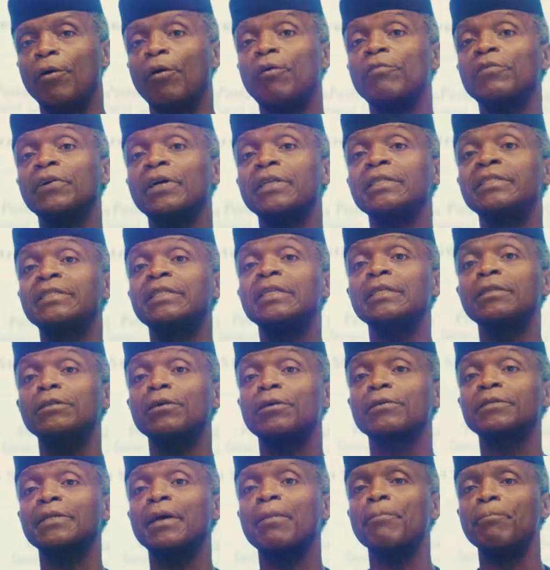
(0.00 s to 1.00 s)
of her
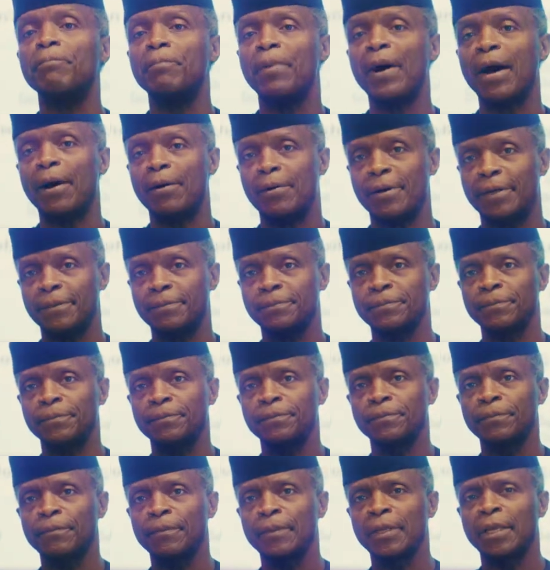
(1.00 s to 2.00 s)
genius and power.
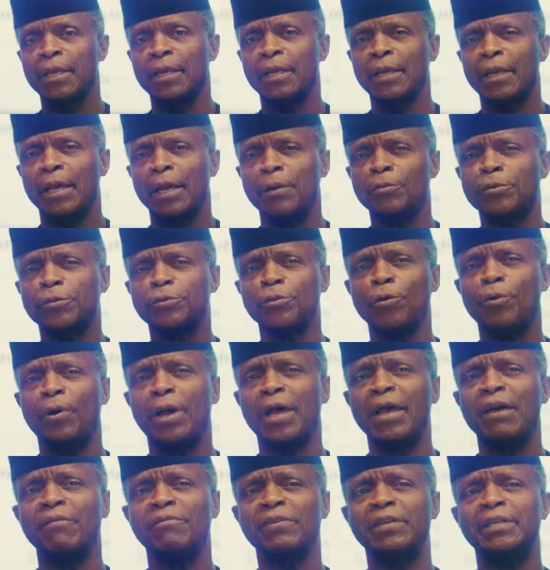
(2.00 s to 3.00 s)
It was so
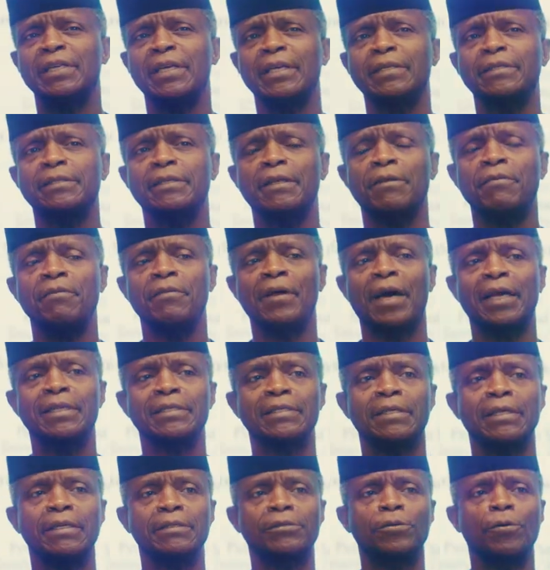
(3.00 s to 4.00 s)
evident that,
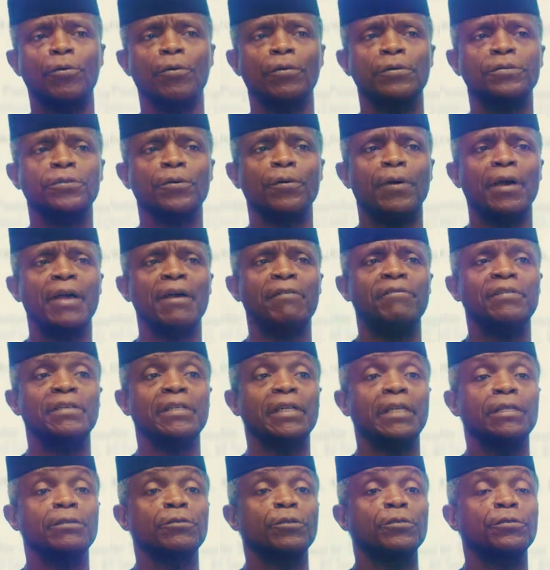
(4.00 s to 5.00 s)
so
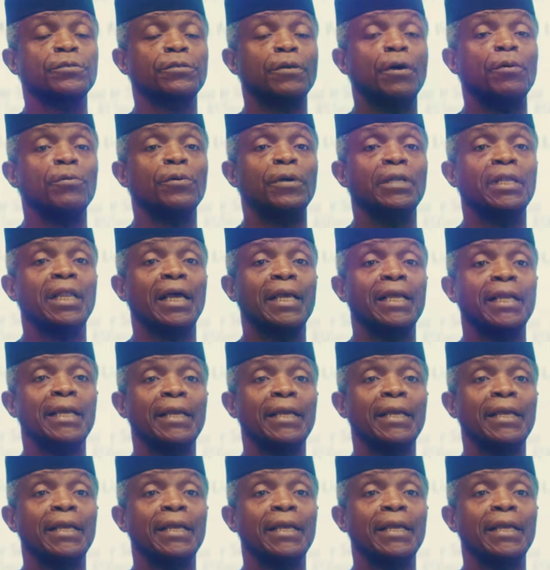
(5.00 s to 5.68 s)
evident to someone